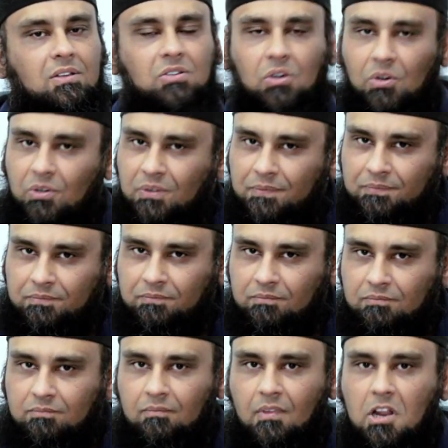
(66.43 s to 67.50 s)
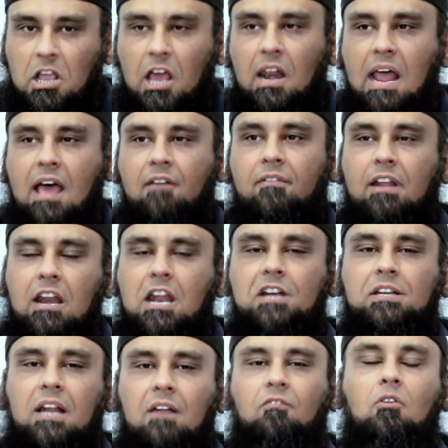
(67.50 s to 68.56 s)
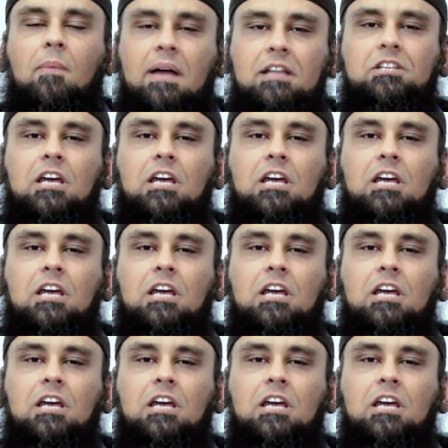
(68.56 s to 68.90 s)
So, kill every little woman,